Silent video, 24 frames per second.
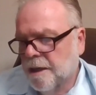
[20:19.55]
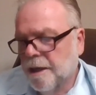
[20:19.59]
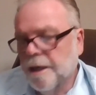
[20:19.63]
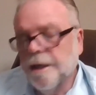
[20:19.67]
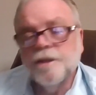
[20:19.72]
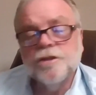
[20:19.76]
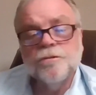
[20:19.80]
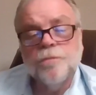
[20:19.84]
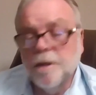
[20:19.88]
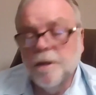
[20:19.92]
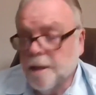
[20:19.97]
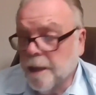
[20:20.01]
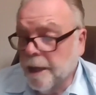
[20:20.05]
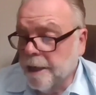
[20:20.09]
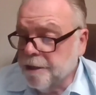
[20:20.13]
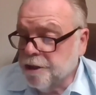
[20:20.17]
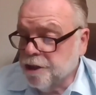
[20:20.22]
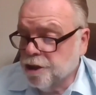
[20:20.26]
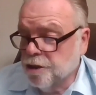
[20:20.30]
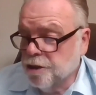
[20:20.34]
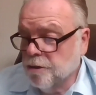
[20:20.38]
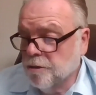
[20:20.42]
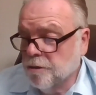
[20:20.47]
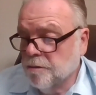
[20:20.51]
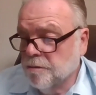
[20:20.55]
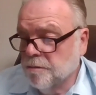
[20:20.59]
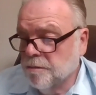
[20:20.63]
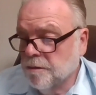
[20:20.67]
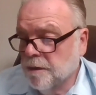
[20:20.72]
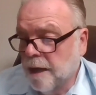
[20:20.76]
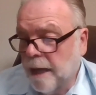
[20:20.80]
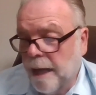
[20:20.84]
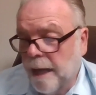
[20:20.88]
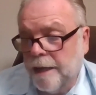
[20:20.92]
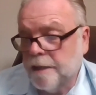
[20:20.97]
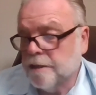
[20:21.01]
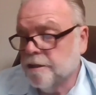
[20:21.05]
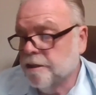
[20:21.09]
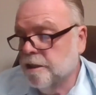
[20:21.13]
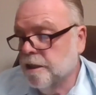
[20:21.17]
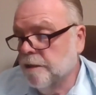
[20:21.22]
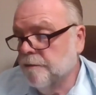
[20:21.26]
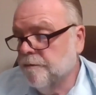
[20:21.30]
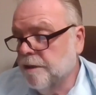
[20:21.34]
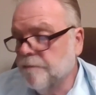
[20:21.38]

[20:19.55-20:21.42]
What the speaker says: is relational, active,